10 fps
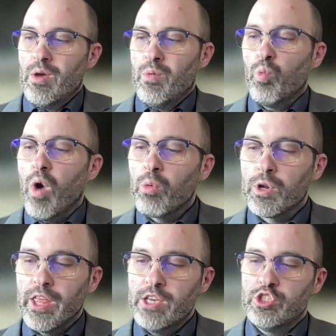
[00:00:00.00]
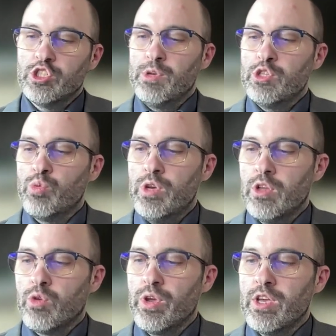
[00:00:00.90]
While relations between the
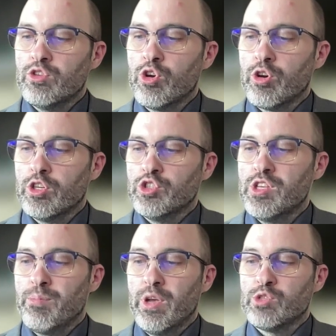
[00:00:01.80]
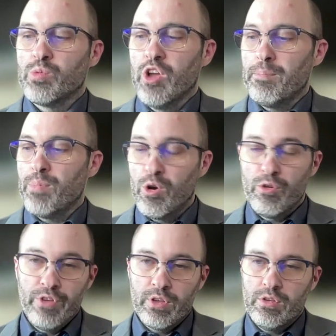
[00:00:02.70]
Greek and Turkish Cypriots were not
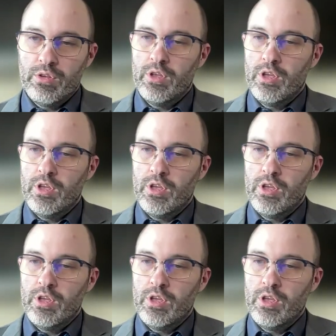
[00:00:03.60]
perfect,